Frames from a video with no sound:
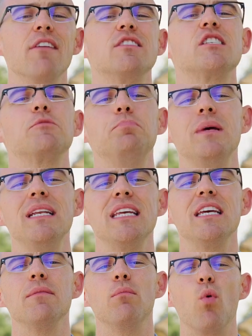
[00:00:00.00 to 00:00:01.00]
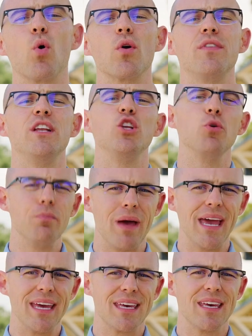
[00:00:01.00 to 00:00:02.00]
of spending more than you
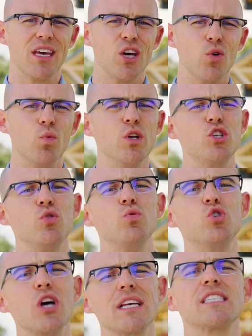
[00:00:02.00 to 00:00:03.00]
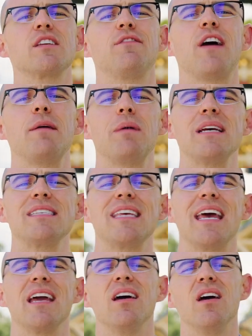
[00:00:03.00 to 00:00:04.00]
make, which you justify by
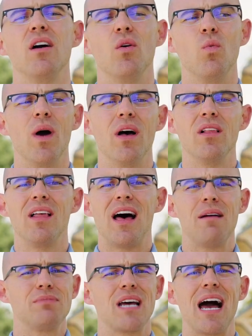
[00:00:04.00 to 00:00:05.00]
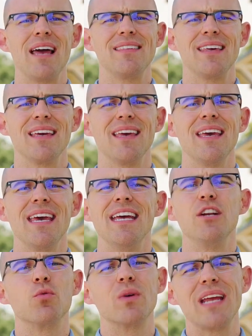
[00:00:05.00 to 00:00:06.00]
saying, well, I'm tithing.
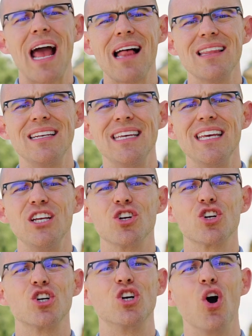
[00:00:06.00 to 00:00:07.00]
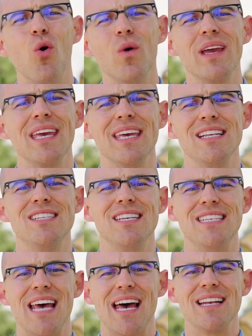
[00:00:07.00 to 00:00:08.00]
And in reality, you're going into
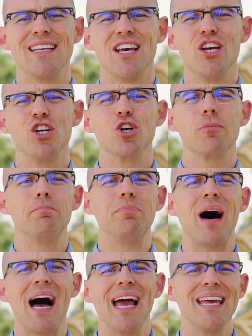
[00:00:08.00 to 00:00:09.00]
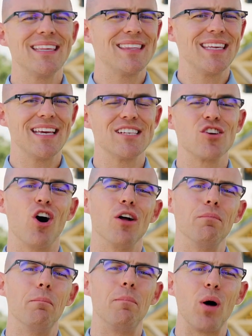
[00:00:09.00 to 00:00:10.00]
debt. You're buying things
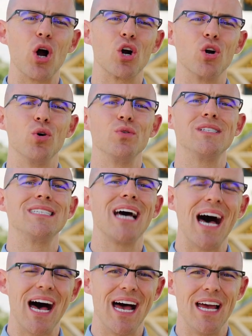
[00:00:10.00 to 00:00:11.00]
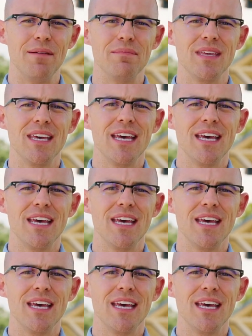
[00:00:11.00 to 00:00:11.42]
on borrowed time.